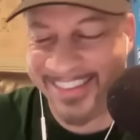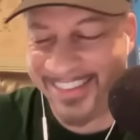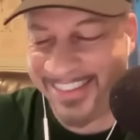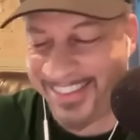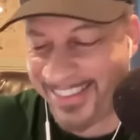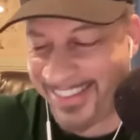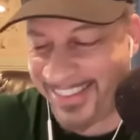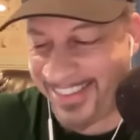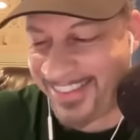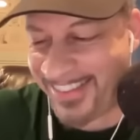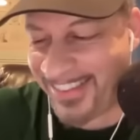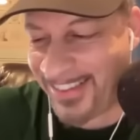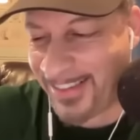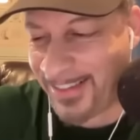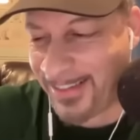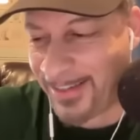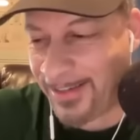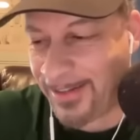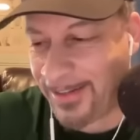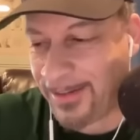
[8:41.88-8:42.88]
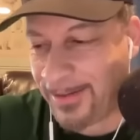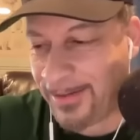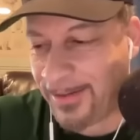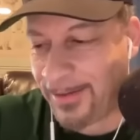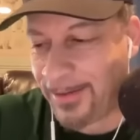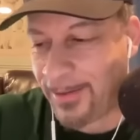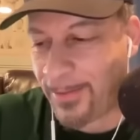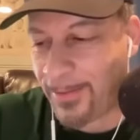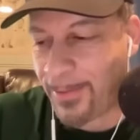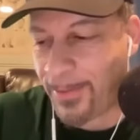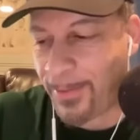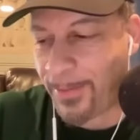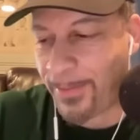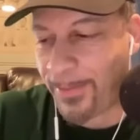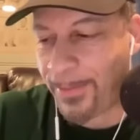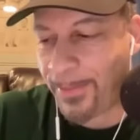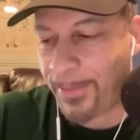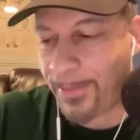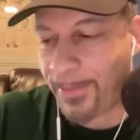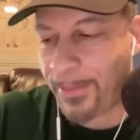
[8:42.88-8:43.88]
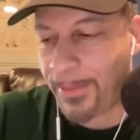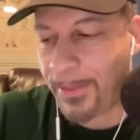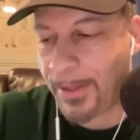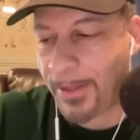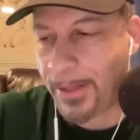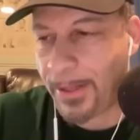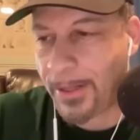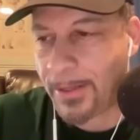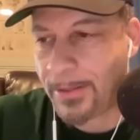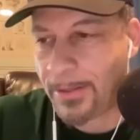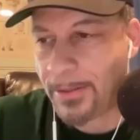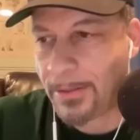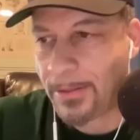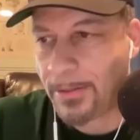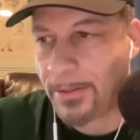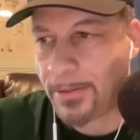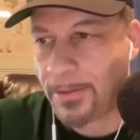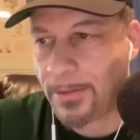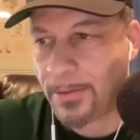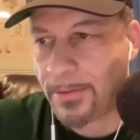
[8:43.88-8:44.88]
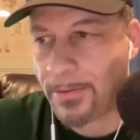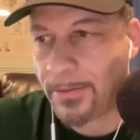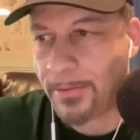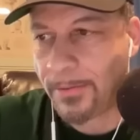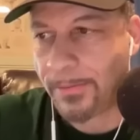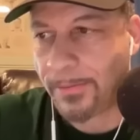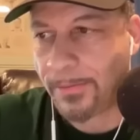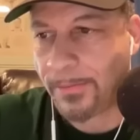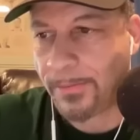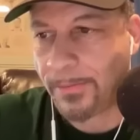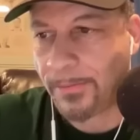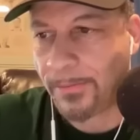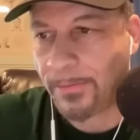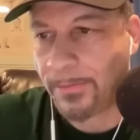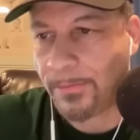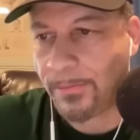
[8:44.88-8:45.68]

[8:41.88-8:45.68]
(not speaking)